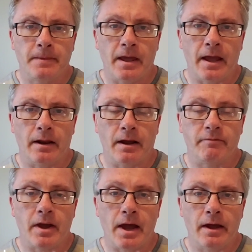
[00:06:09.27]
And
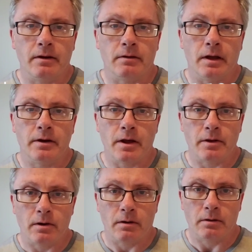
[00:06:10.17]
I've got
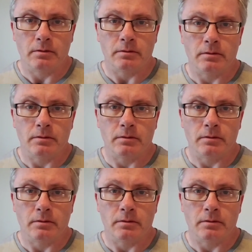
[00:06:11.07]
another